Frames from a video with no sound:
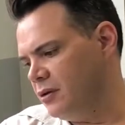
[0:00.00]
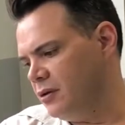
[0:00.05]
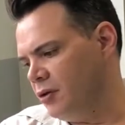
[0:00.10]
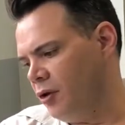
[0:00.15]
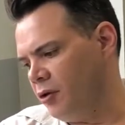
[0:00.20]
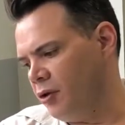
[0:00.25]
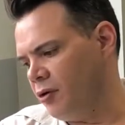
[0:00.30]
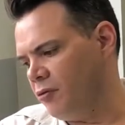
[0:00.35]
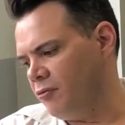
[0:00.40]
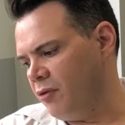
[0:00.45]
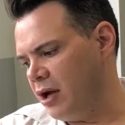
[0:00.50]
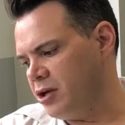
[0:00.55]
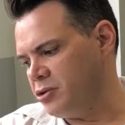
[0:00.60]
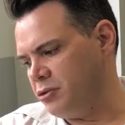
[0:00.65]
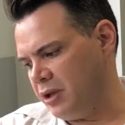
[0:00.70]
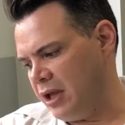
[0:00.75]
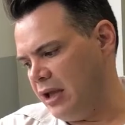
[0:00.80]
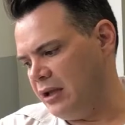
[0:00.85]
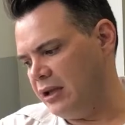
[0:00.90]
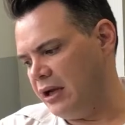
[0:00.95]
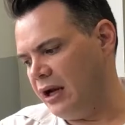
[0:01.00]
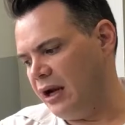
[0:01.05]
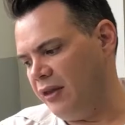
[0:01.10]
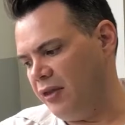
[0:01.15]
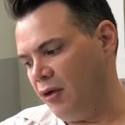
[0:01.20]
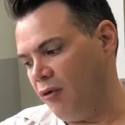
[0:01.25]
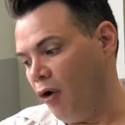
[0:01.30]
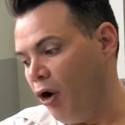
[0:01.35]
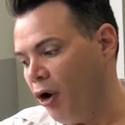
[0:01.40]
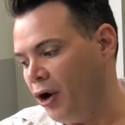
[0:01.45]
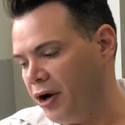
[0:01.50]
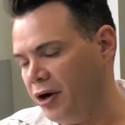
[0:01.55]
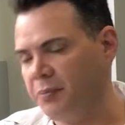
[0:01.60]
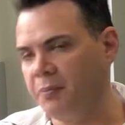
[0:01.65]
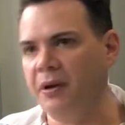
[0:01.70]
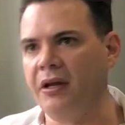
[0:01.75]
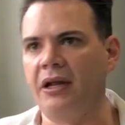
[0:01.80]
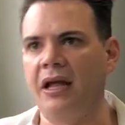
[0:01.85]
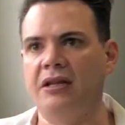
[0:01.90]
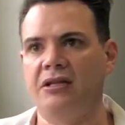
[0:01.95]
not that Rachel King did anything wrong on it,
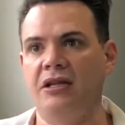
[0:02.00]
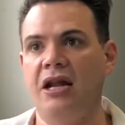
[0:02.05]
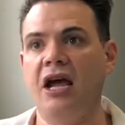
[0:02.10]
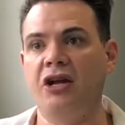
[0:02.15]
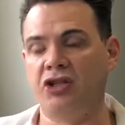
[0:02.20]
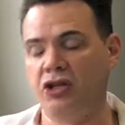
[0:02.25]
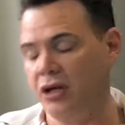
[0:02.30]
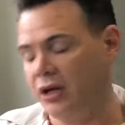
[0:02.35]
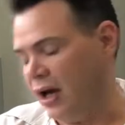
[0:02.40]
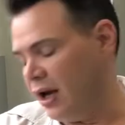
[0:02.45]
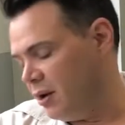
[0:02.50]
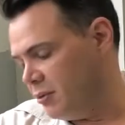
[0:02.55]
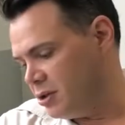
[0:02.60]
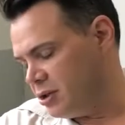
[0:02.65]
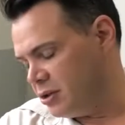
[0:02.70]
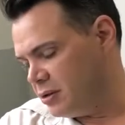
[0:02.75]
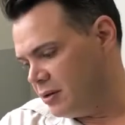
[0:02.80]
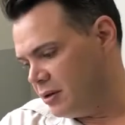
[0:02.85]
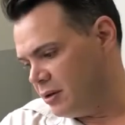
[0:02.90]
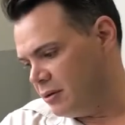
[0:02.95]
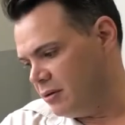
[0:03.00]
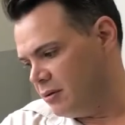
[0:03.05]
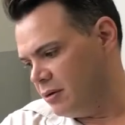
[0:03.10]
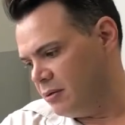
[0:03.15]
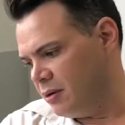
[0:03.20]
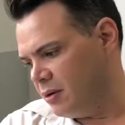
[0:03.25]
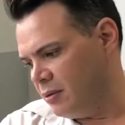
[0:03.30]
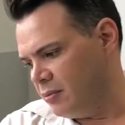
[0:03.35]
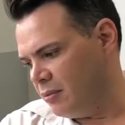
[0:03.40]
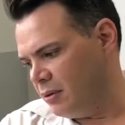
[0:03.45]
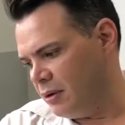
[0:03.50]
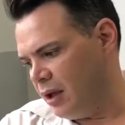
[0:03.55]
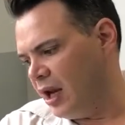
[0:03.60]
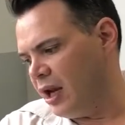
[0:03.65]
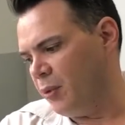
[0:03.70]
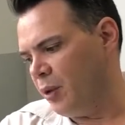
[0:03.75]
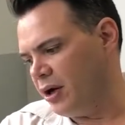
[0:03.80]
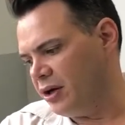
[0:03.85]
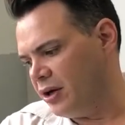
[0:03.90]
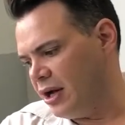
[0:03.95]
but gets Nash today, which is
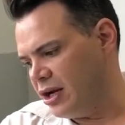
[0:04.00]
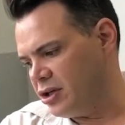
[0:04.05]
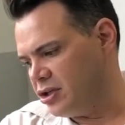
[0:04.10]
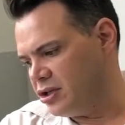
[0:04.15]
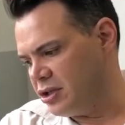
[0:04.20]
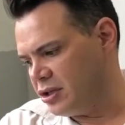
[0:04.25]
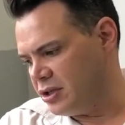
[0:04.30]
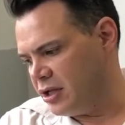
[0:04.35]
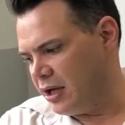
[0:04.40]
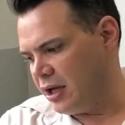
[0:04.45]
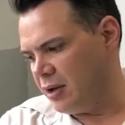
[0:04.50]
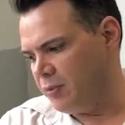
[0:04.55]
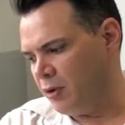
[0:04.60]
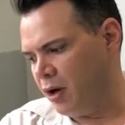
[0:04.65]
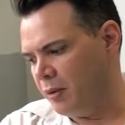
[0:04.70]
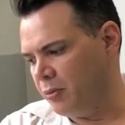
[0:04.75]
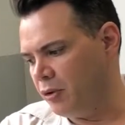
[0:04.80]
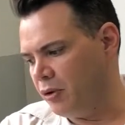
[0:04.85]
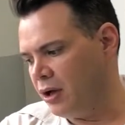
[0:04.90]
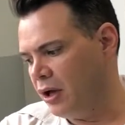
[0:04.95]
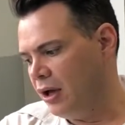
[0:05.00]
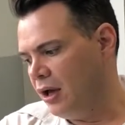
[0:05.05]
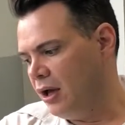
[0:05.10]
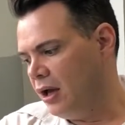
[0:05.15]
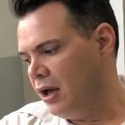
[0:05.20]
anyone to Nash is a tick in my book.